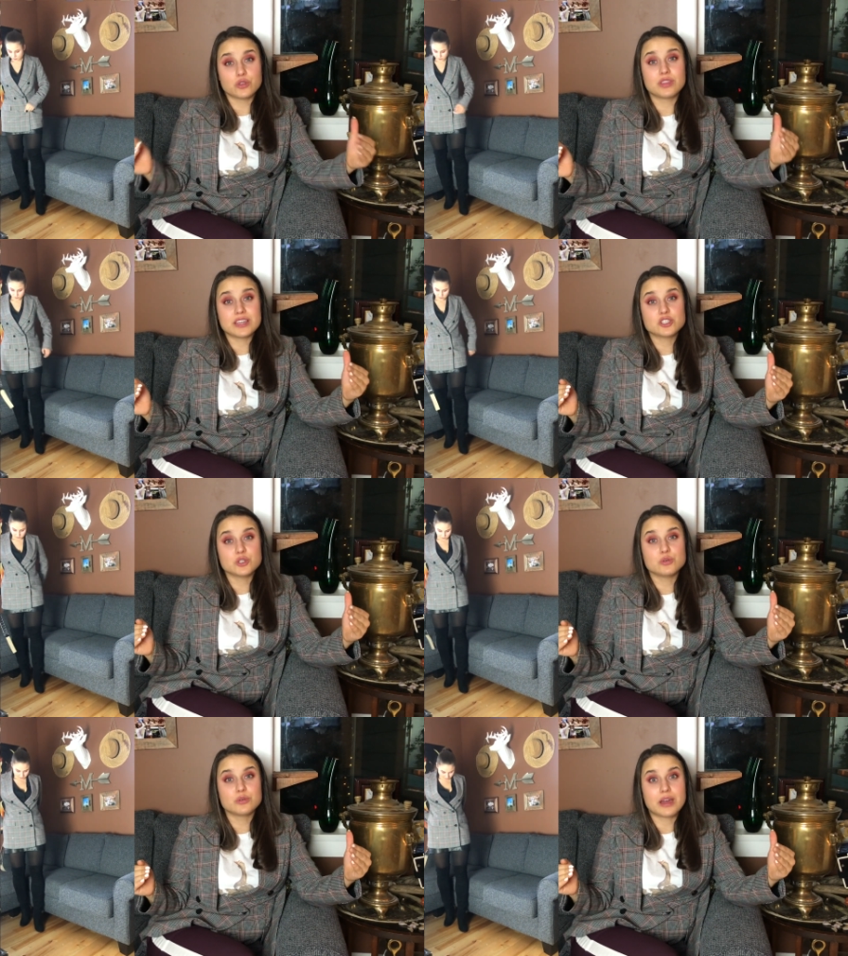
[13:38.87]
that
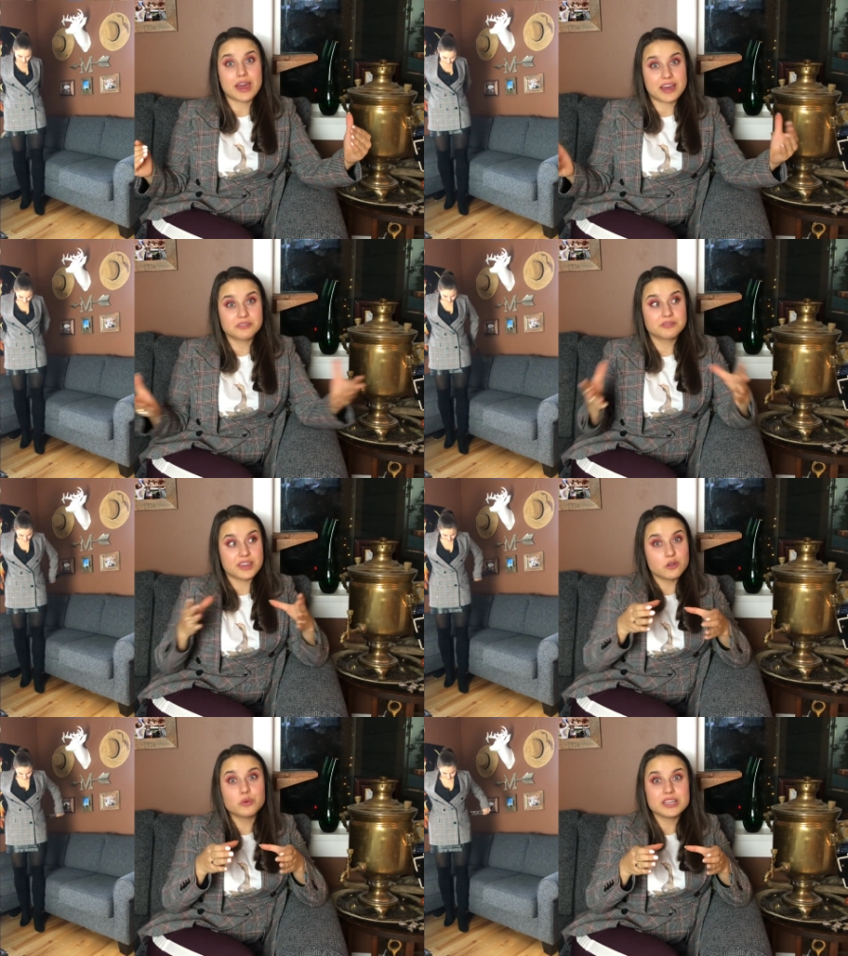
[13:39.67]
you have
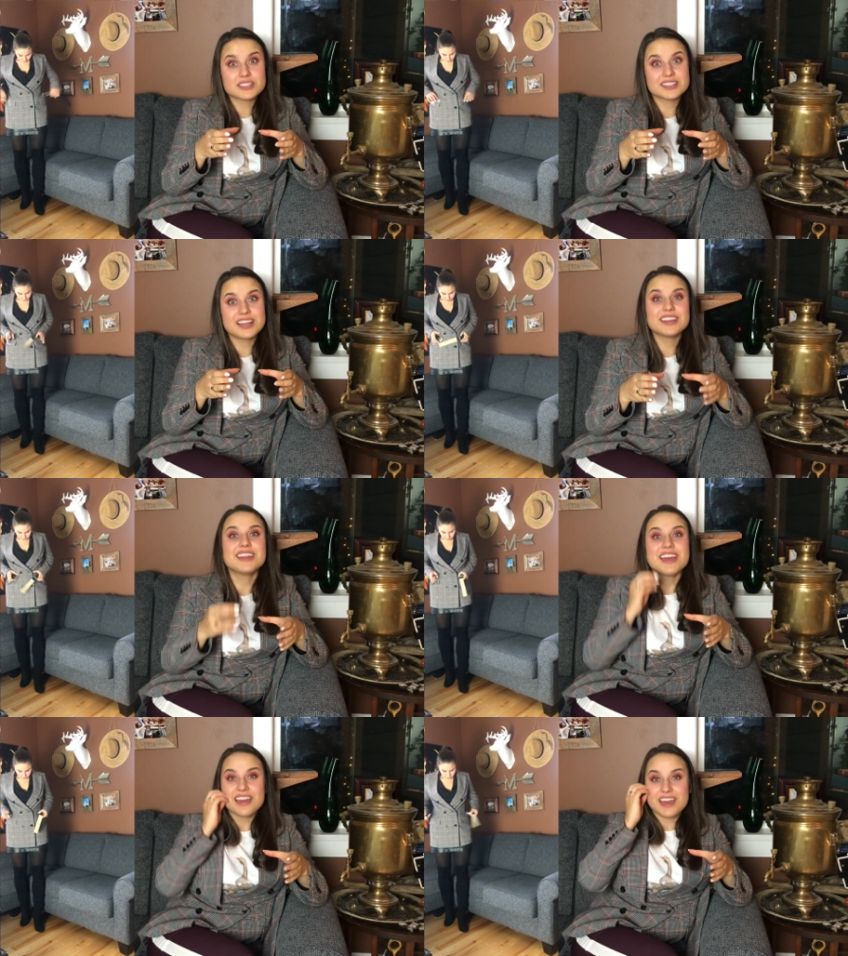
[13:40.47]
a waistline